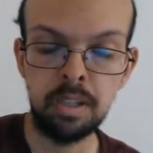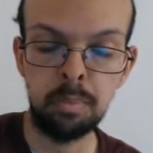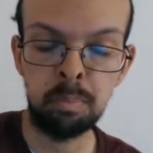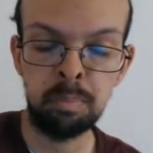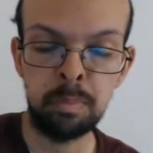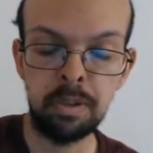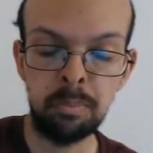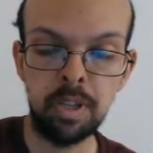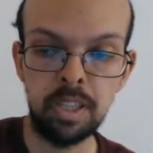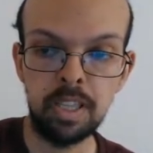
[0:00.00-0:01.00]

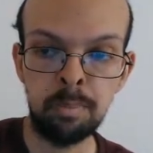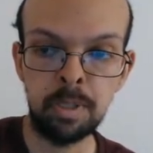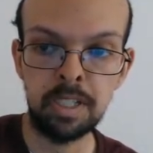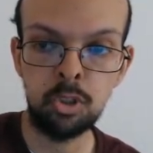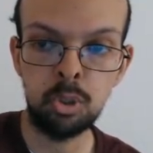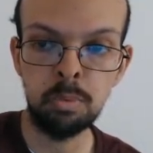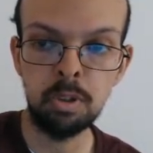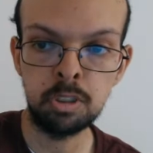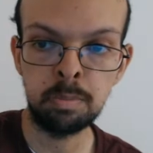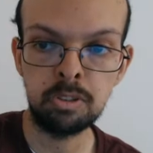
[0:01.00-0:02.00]
whether that be normal or
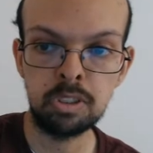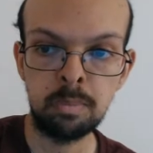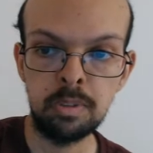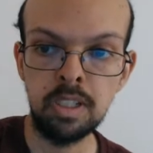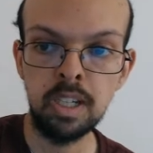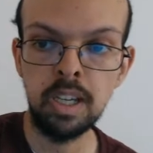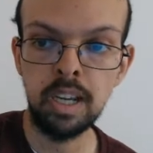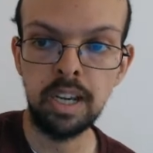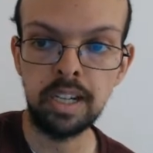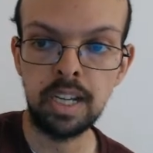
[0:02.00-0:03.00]
special summoned,
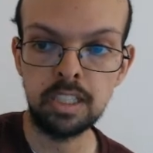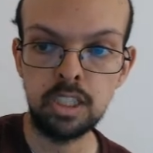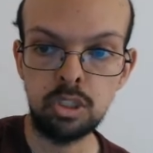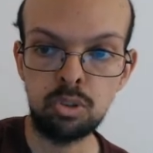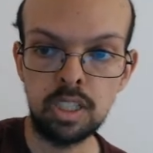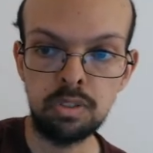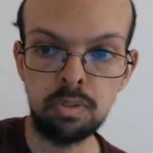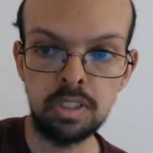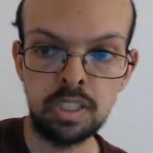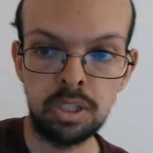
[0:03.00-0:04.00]
it can actually transfer
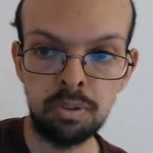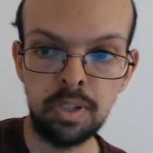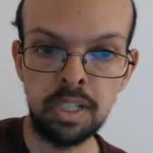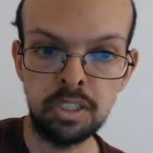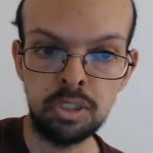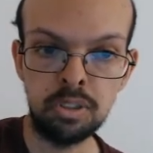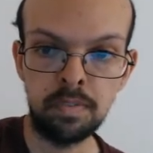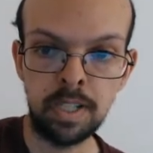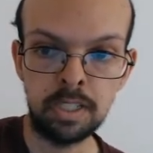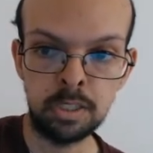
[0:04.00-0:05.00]
itself into
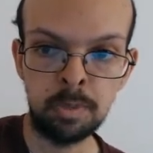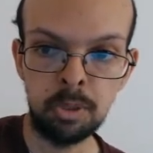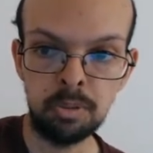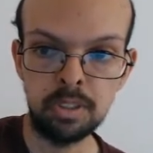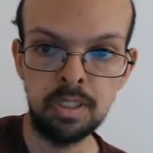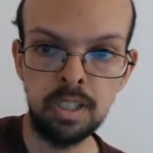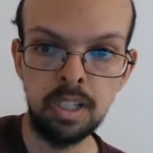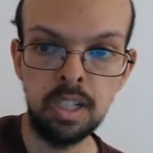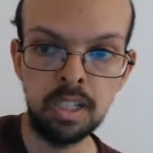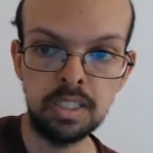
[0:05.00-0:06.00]
defense mode.
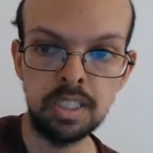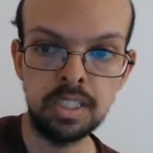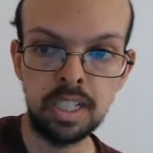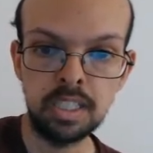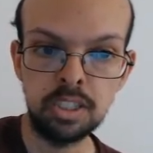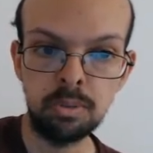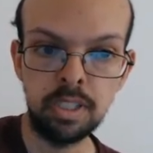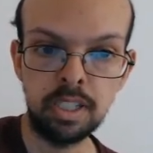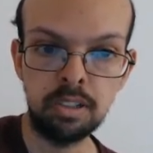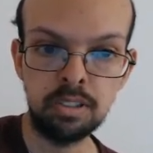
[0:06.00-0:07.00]
Since it has three
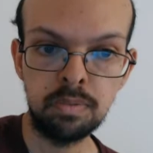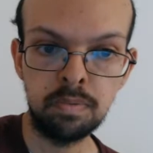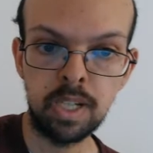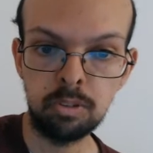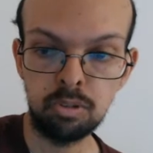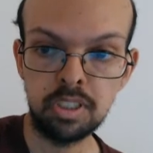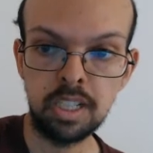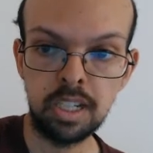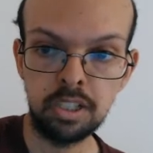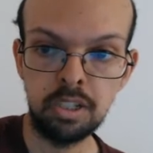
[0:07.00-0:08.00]
thousand five hundred
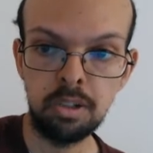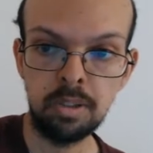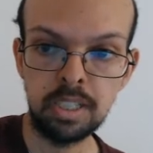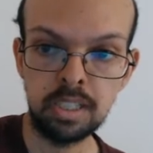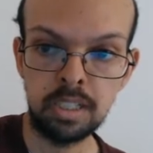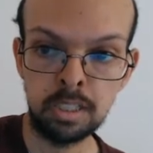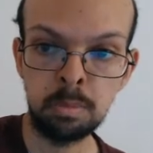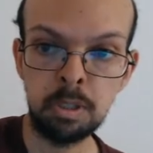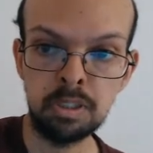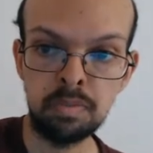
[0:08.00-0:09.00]
attack, you know, that's an
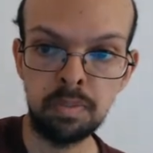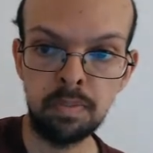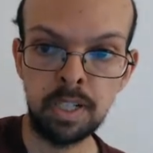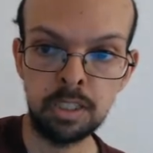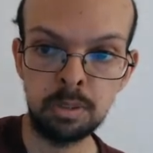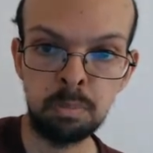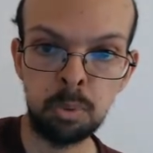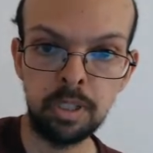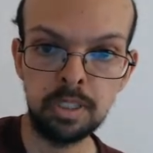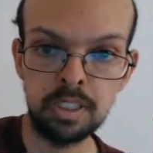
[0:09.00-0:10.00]
explosive defense
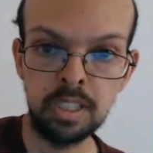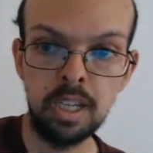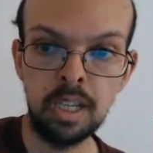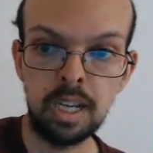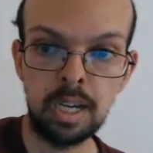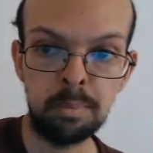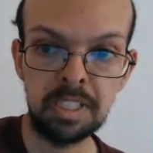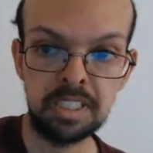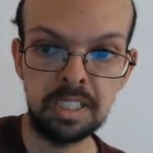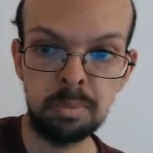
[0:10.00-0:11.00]
points, and means
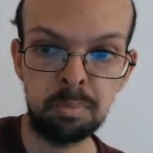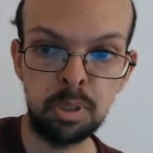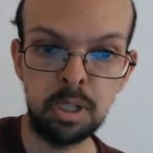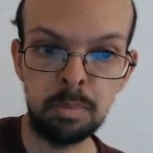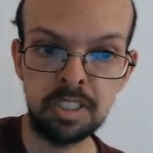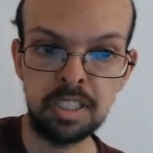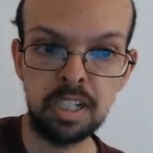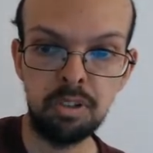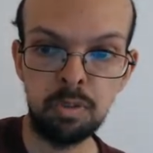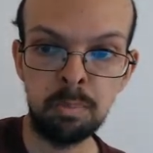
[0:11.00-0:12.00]
it can pretty much get
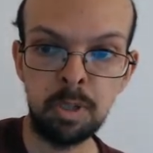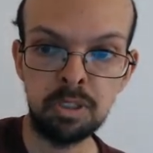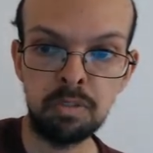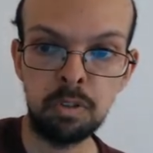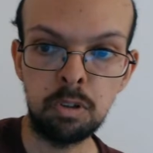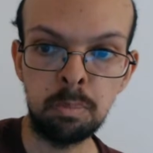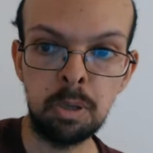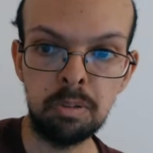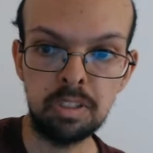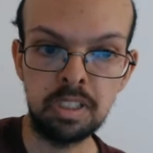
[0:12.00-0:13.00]
over most of your
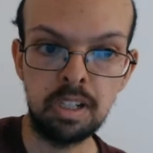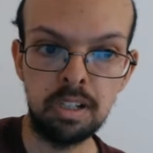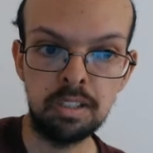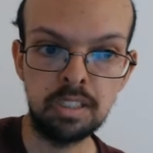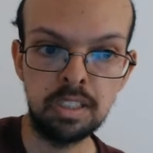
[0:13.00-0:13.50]
opponent's cards.